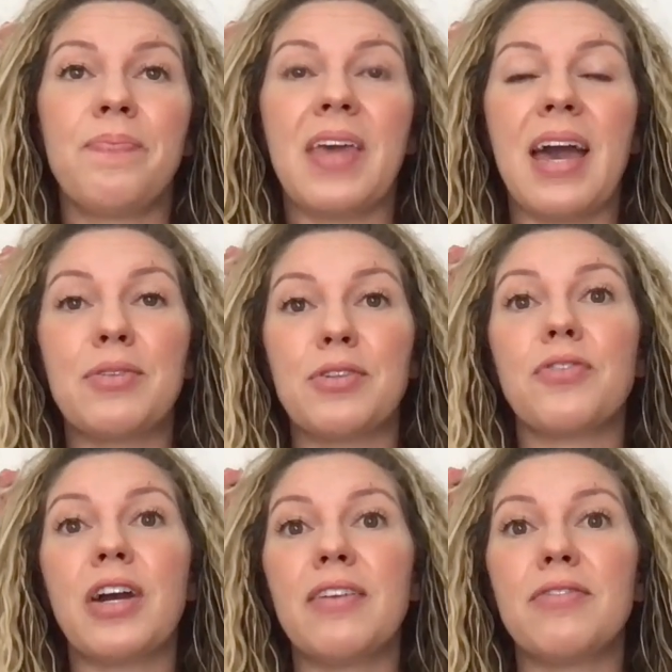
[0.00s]
Okay, I was
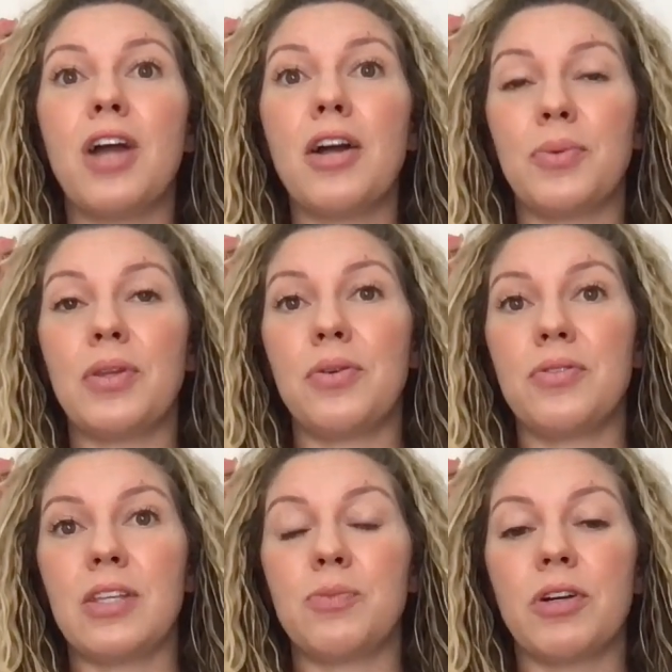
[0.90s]
afraid of not doing
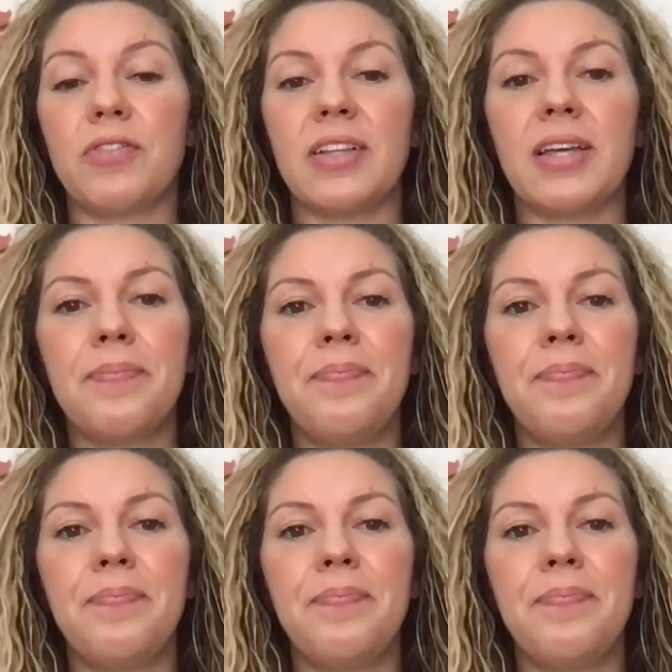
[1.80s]
those things perfectly.